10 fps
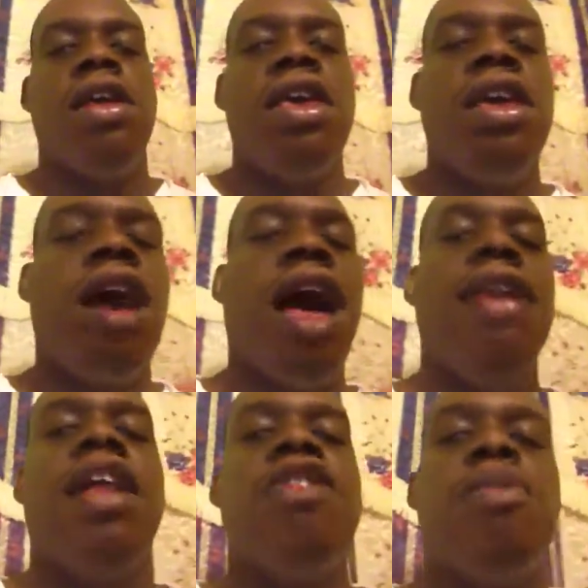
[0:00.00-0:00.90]
He got
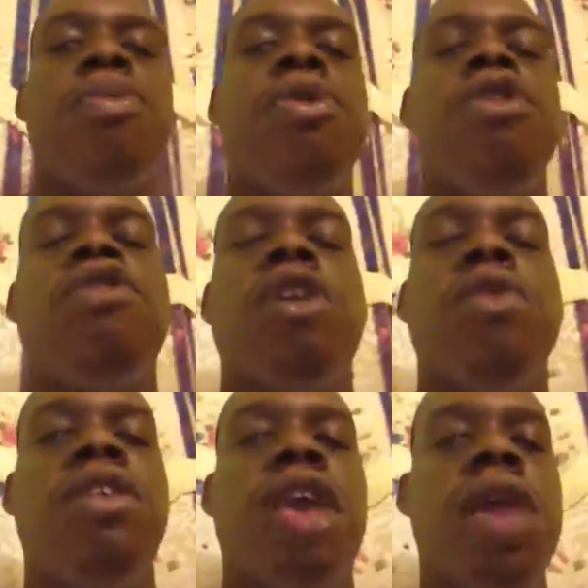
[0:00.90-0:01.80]
that support, so he
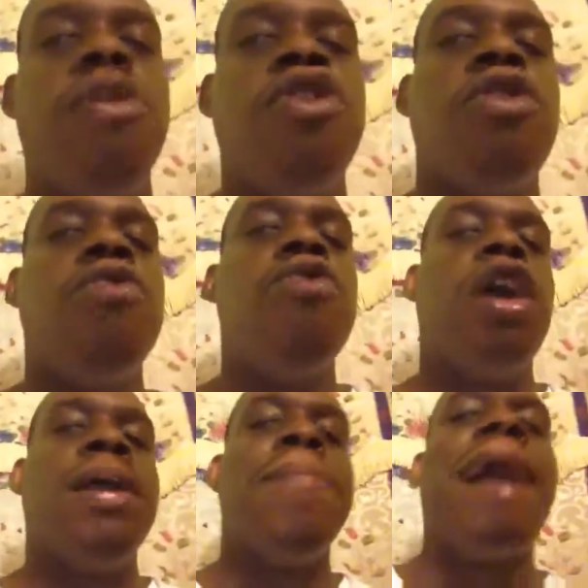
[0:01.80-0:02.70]
was able to
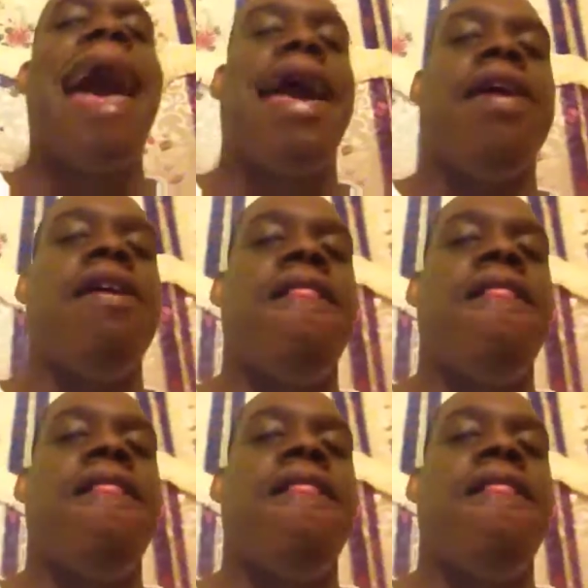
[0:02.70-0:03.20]
run back